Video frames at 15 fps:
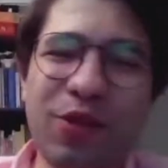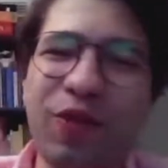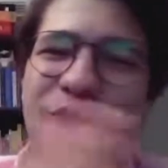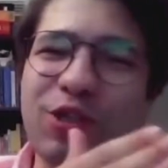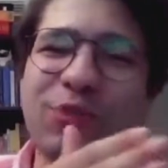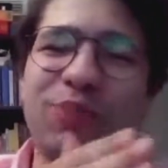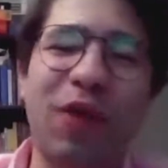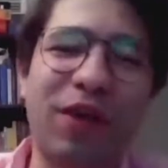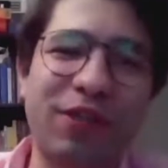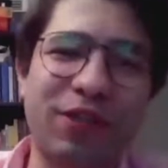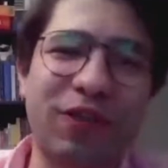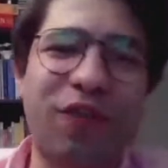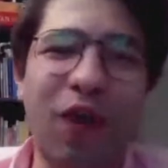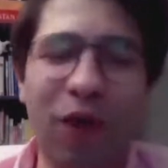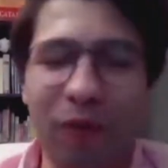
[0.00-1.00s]
so the first part
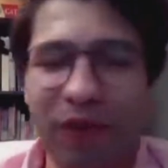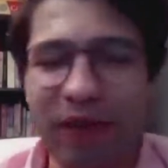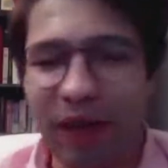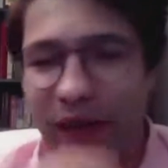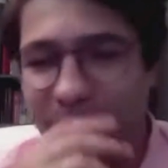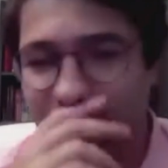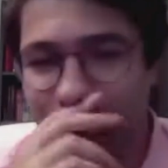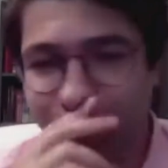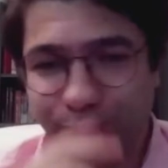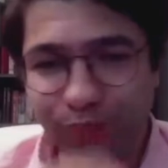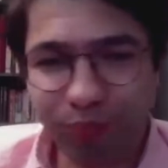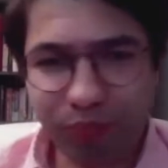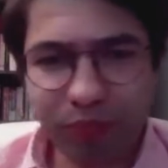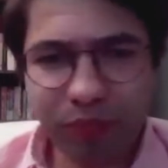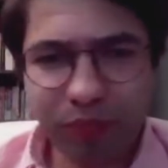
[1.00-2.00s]
is the following. Um,
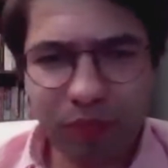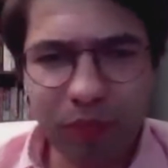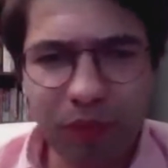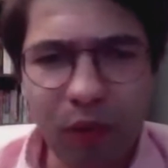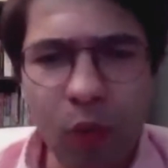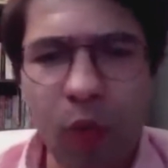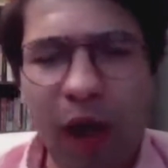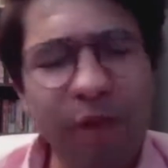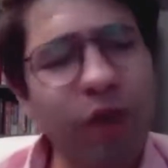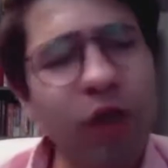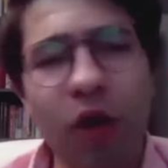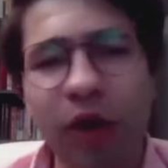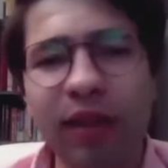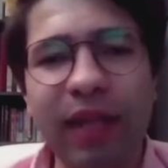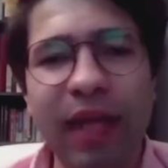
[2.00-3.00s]

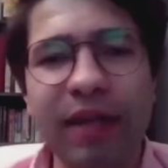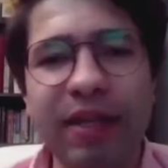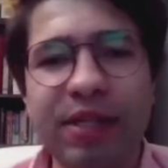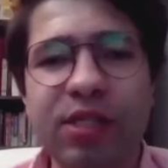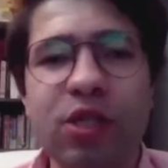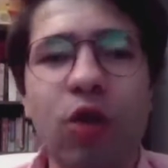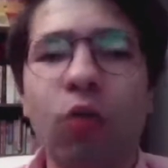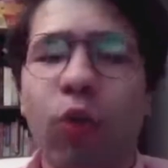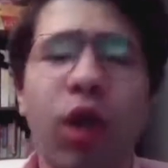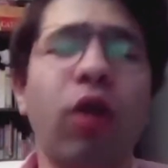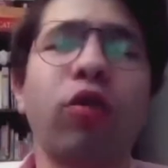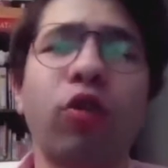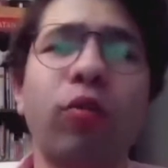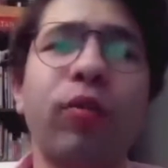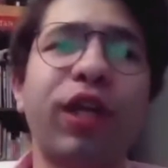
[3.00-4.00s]
after hard landings,
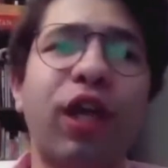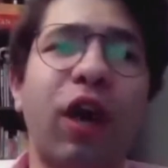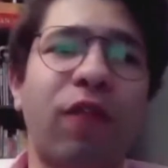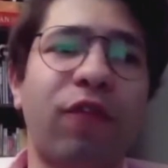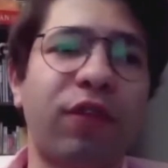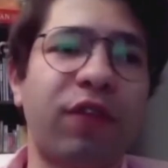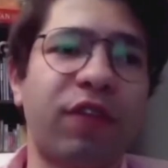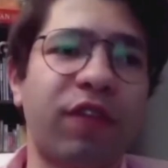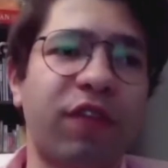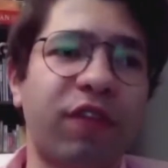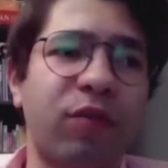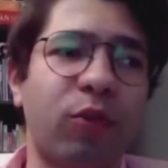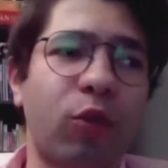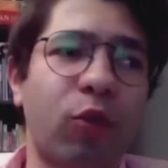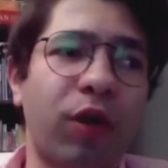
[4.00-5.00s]
we are normally confident that the
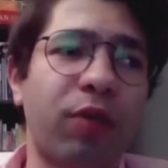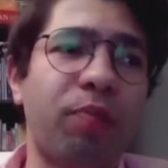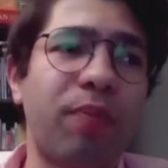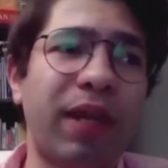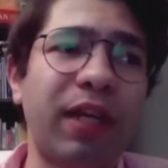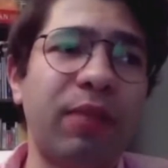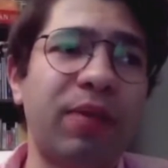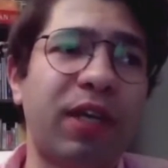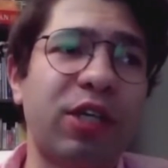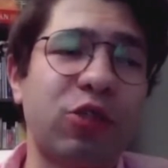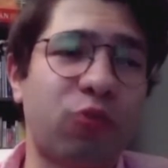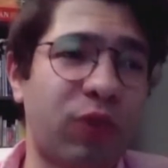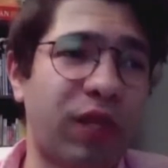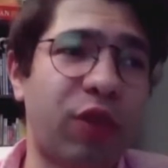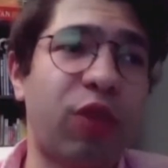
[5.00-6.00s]
system will work, mainly
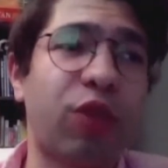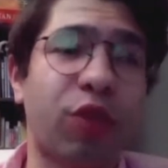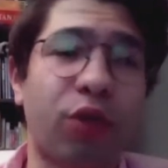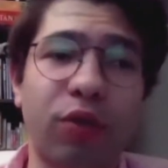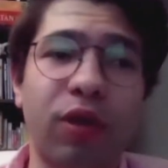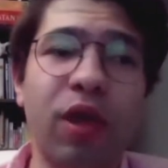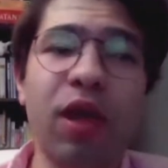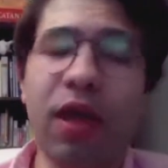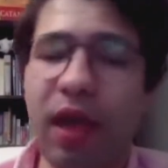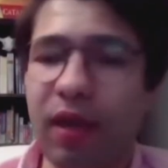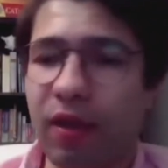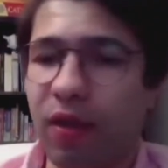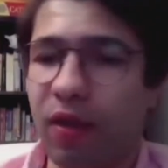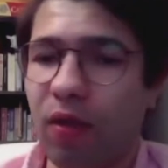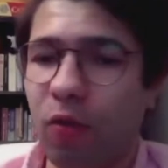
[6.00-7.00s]
because we third
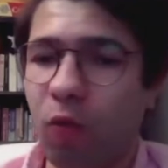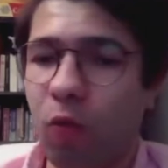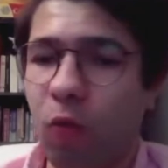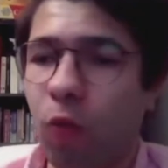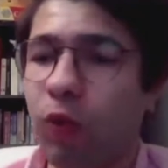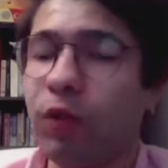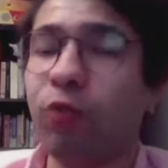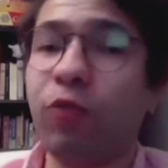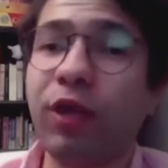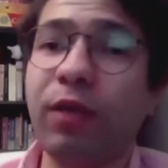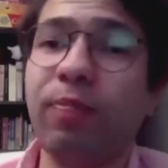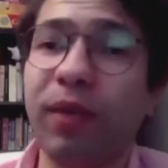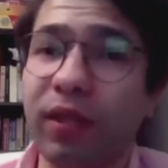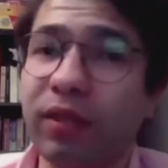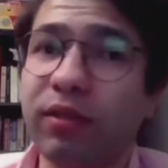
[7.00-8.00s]
we
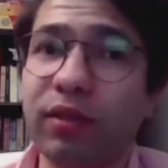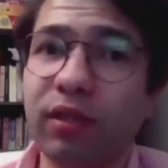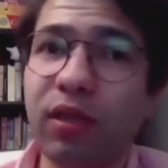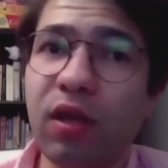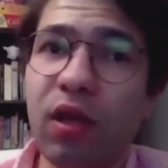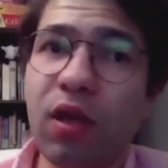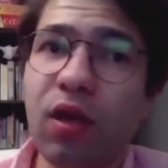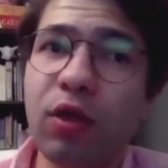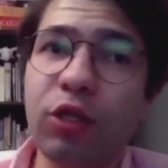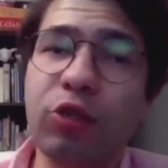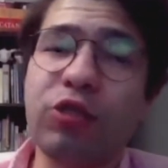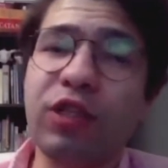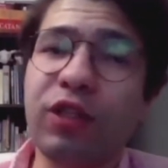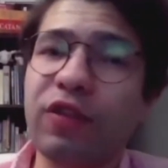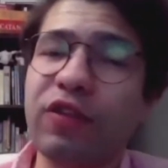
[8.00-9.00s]
rebuild
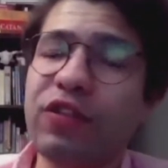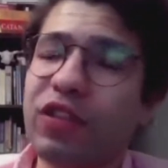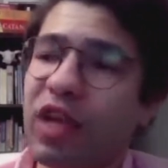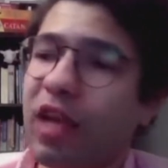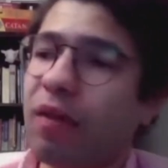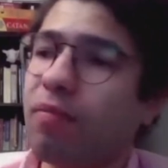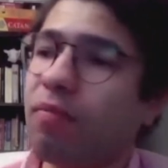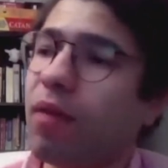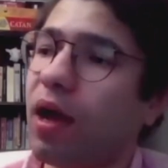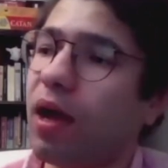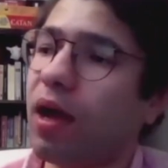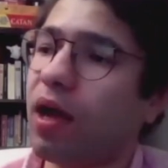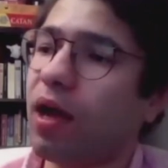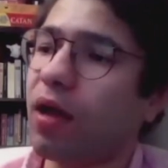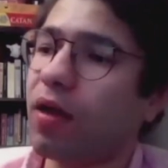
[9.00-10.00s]
using the same
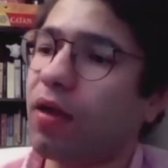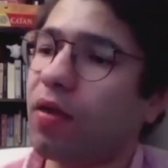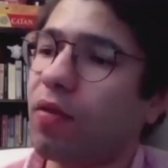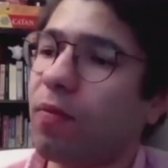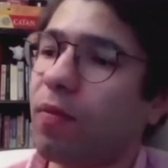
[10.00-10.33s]
uh,